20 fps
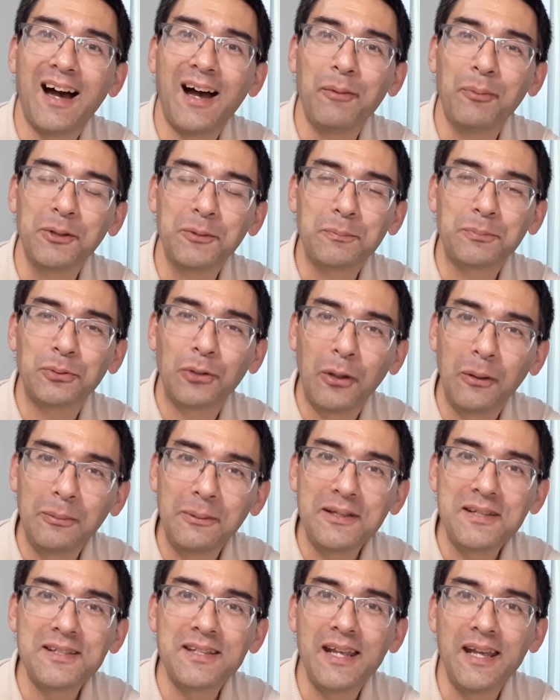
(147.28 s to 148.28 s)
I would
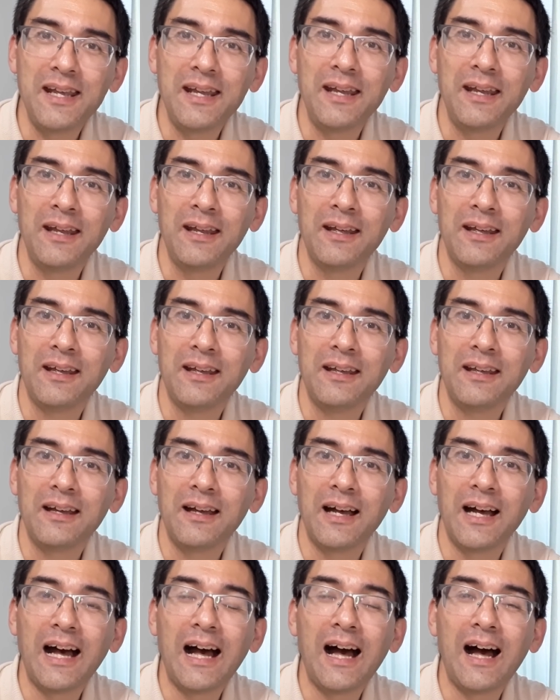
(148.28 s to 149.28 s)
probably say
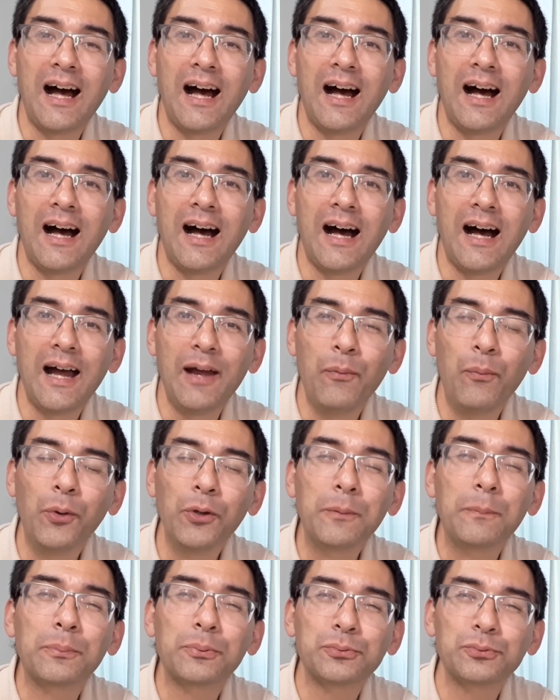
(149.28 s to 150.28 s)
I
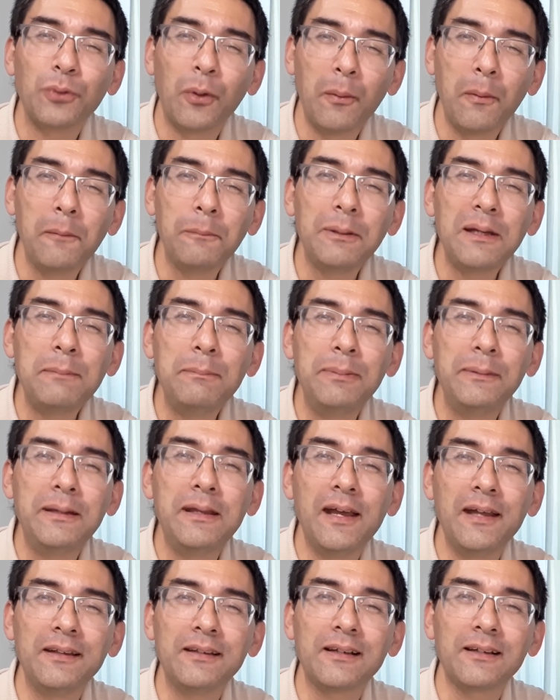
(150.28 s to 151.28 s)
would probably
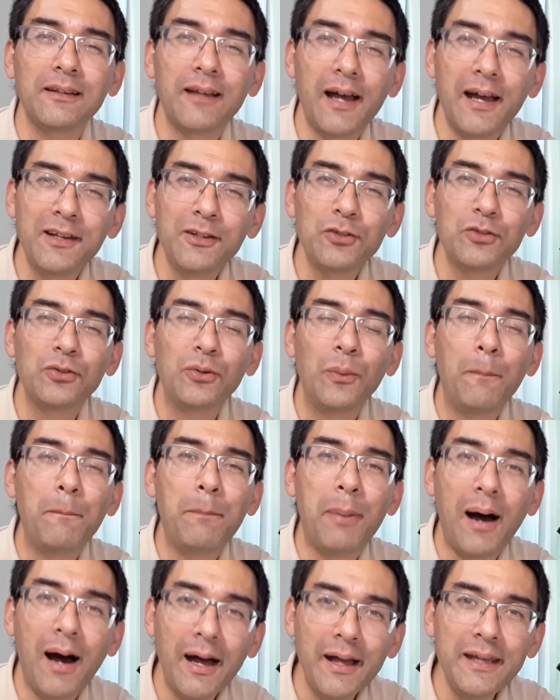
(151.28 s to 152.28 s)
be inclined to
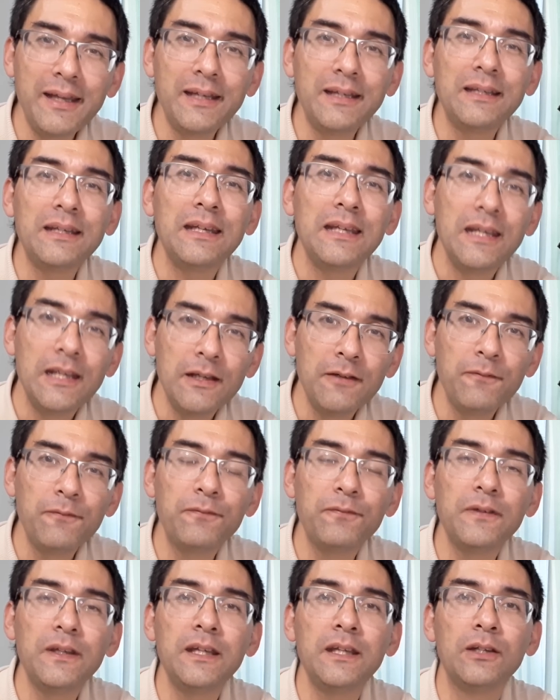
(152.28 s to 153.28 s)
buy it
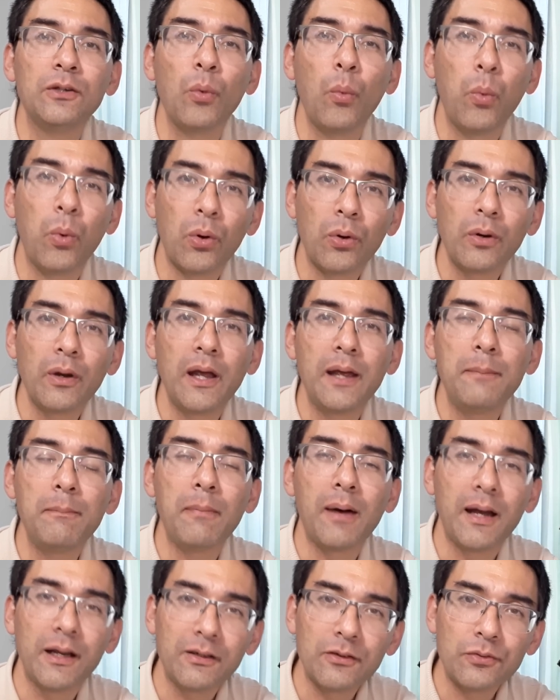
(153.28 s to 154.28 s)
if it were a
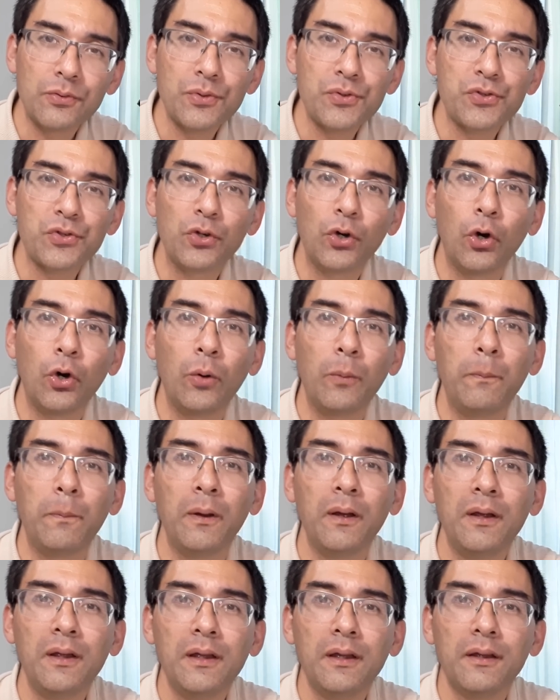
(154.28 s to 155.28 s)
microscope
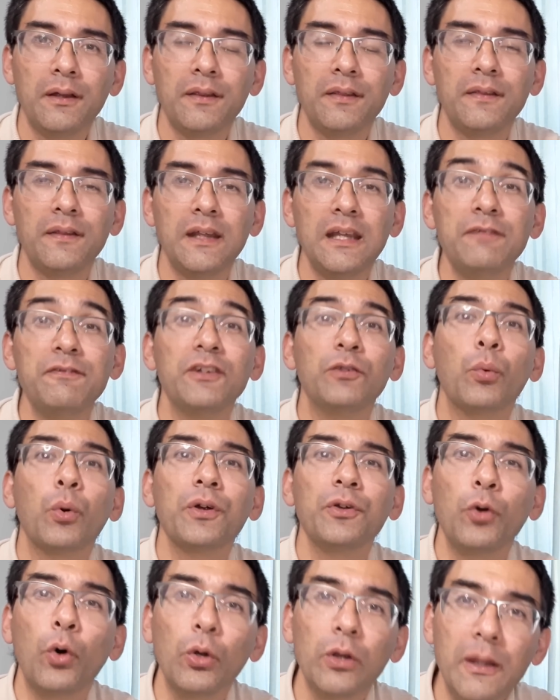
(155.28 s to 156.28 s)
if it were
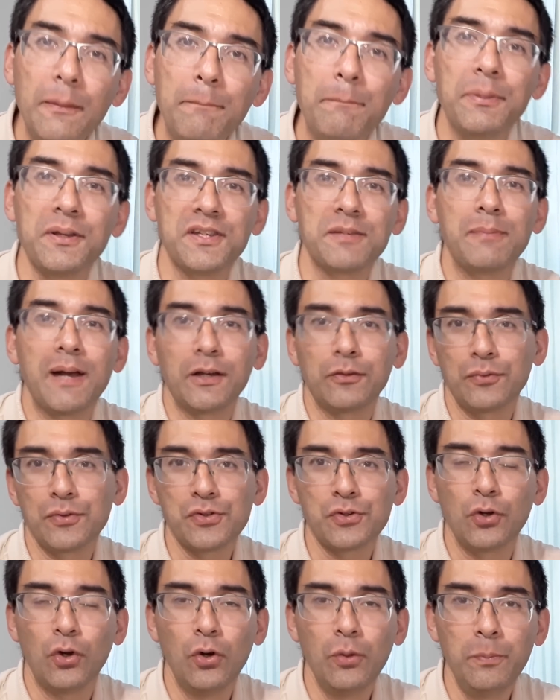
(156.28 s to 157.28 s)
an Olympus
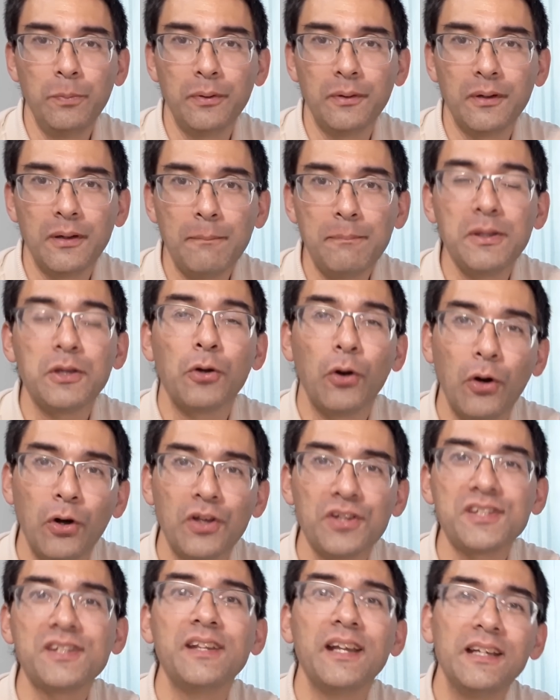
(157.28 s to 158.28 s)
microscope
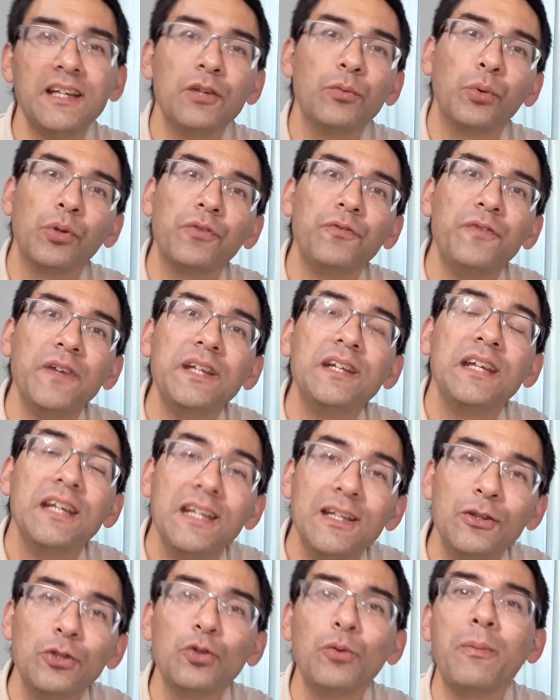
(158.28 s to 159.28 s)
because then it would fit
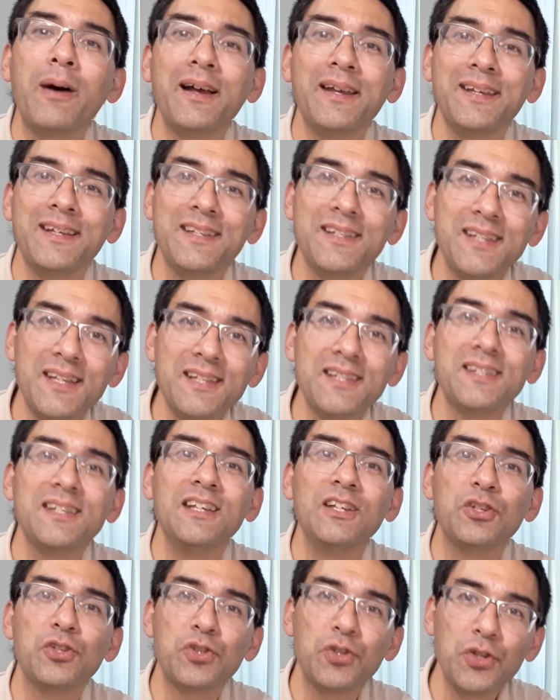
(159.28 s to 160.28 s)
into my
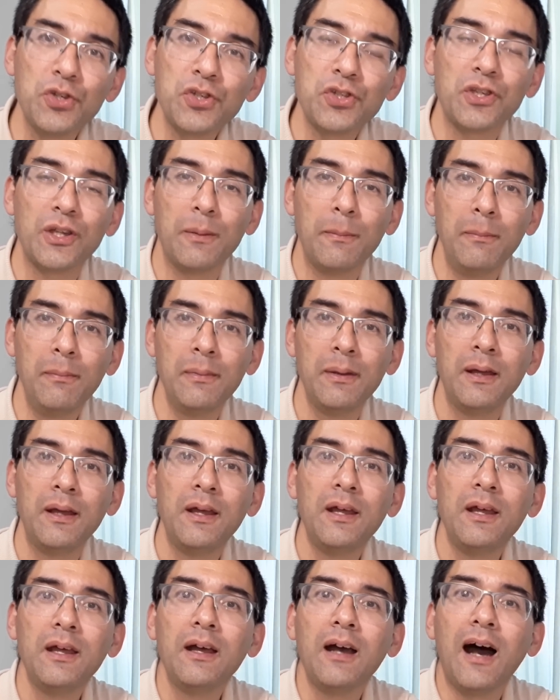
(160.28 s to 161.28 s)
existing system.
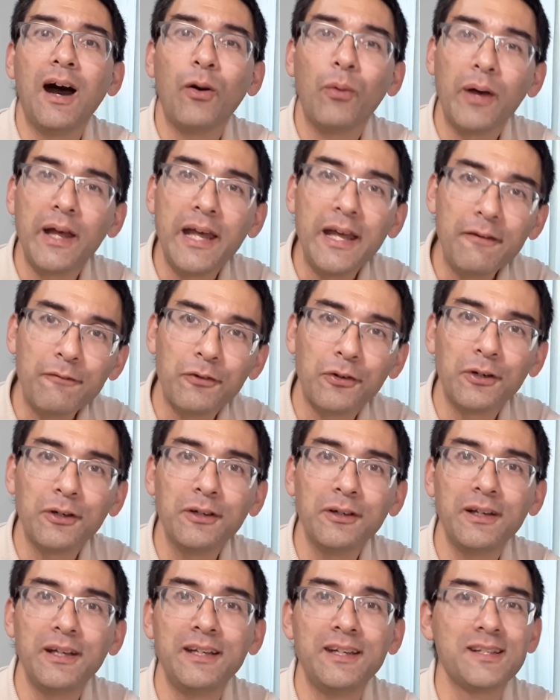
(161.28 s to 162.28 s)

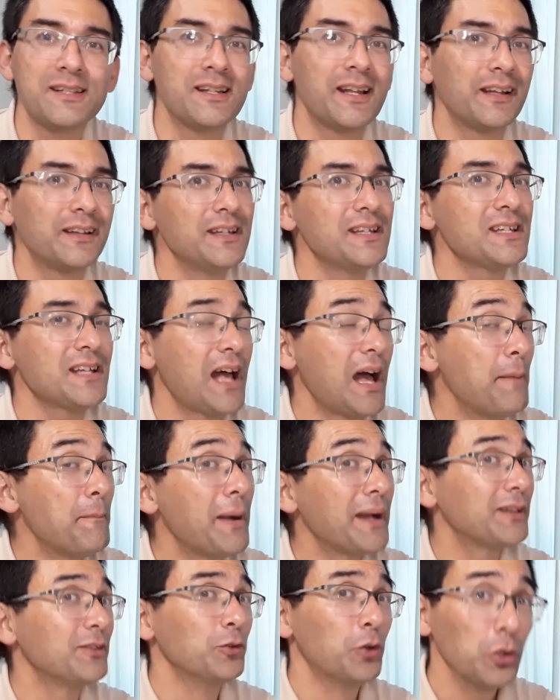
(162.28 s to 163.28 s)
However, it is like this, I
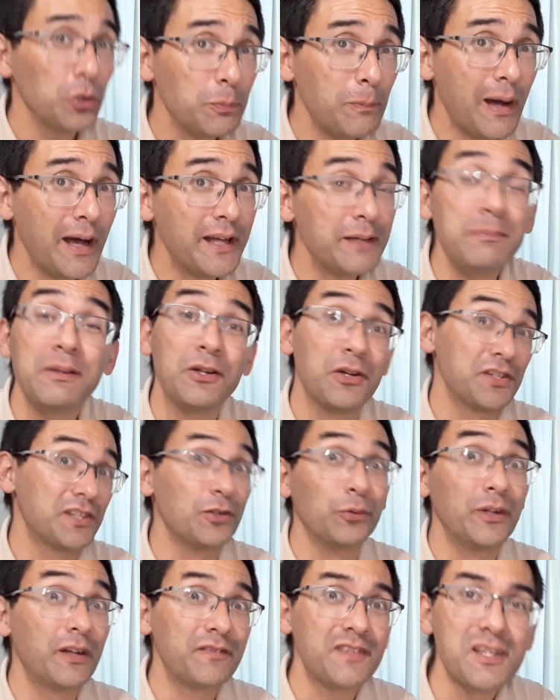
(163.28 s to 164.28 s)
might not buy it because I
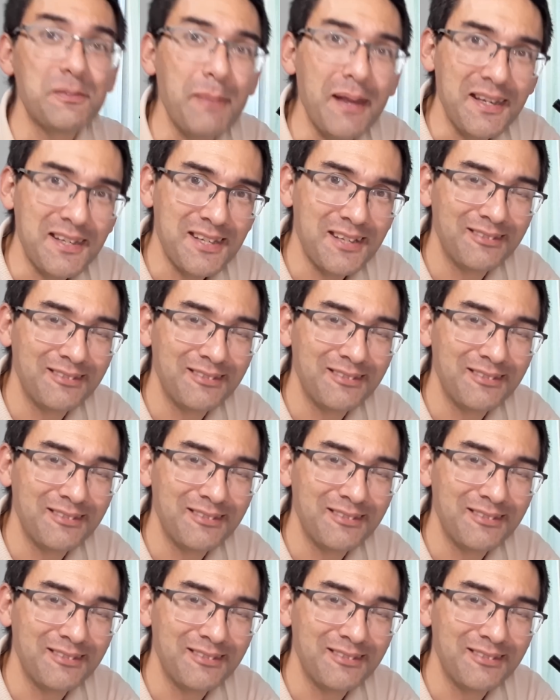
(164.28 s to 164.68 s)
don't have the space.